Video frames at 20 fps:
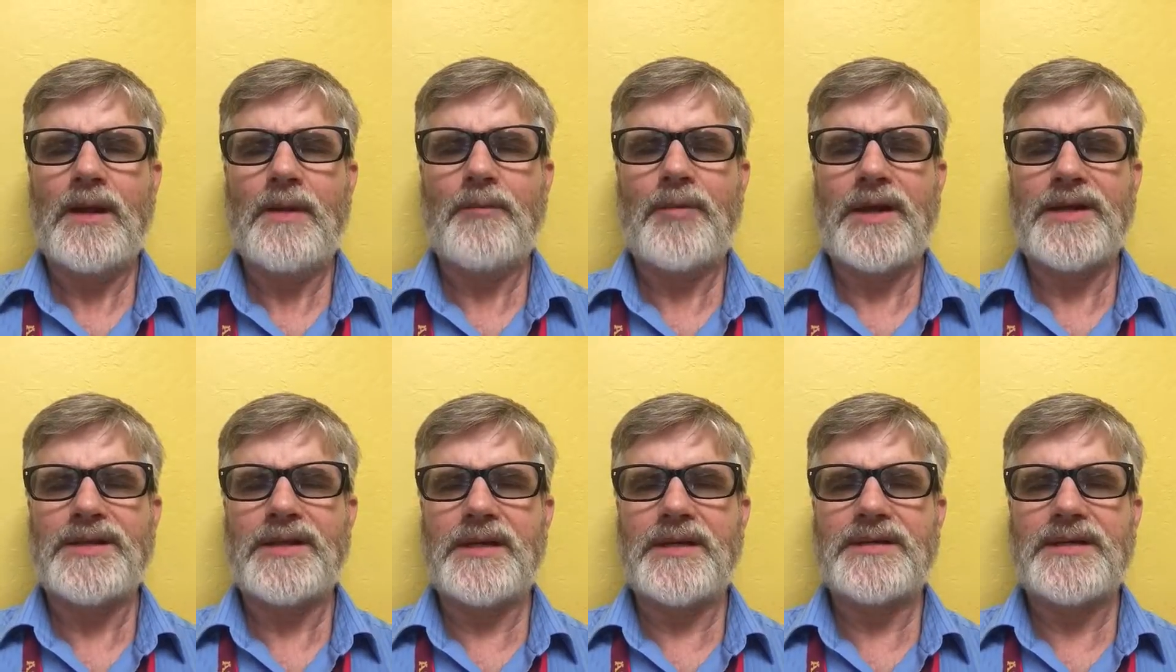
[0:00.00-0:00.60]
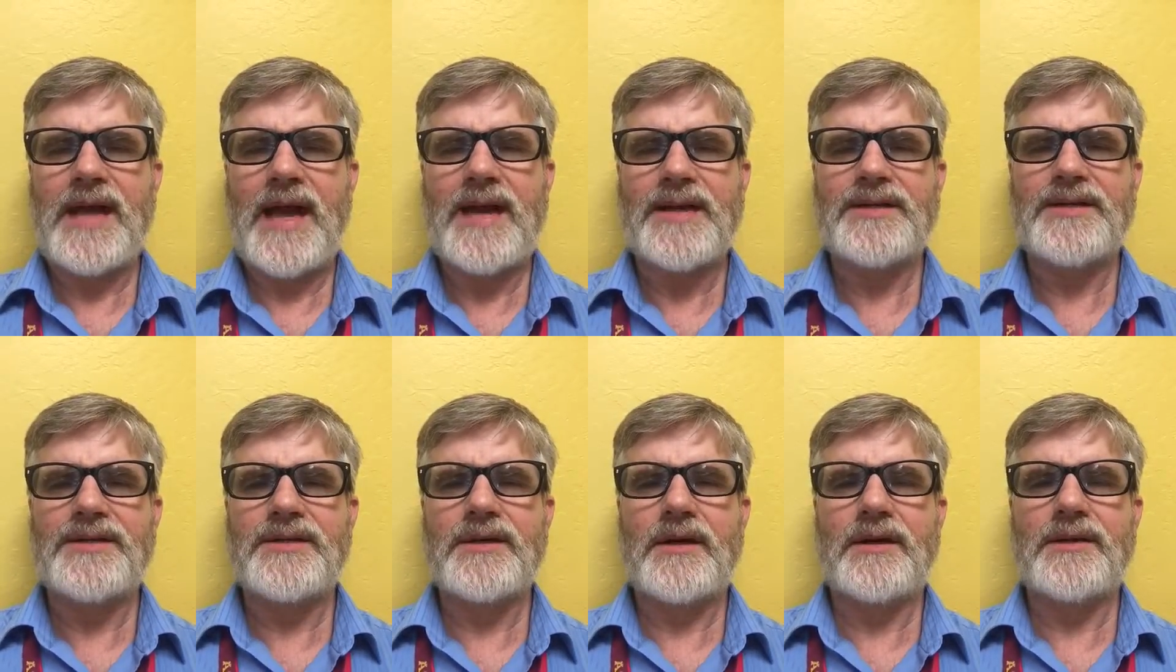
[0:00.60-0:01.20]
president's
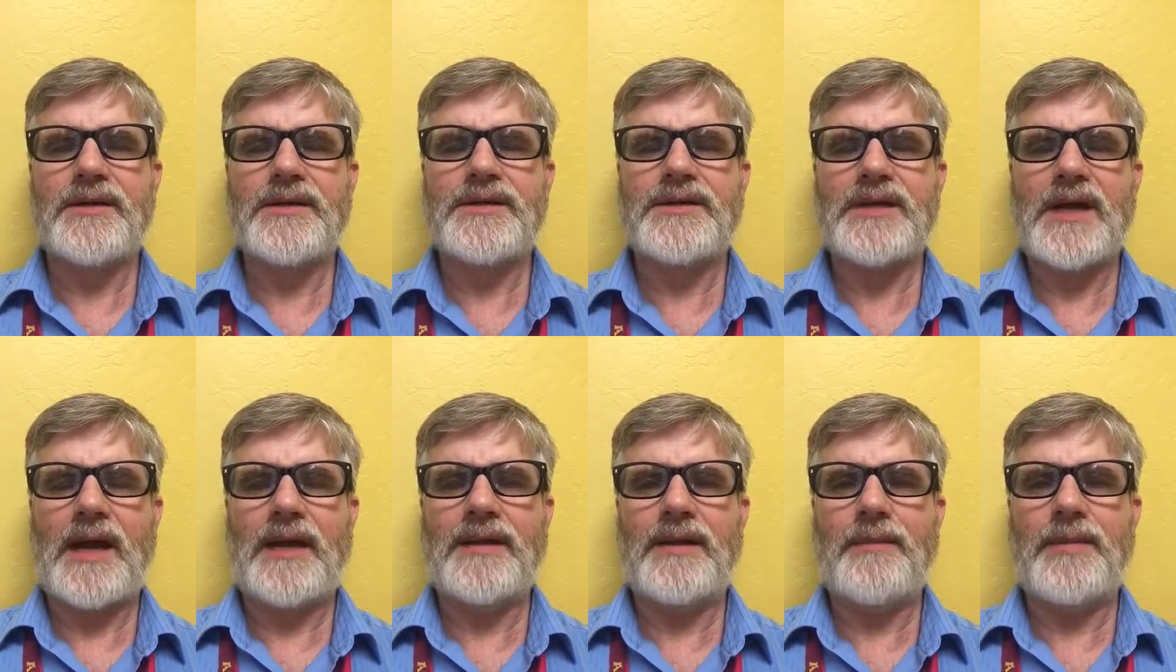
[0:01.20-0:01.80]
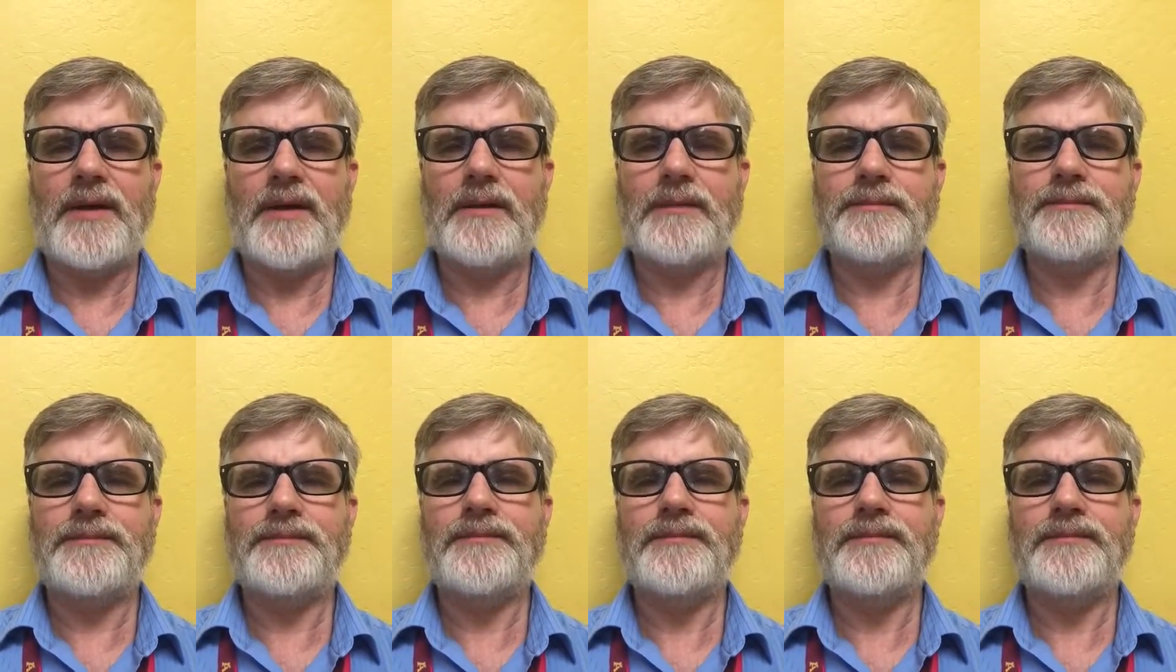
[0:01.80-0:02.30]
actions are sign the bill,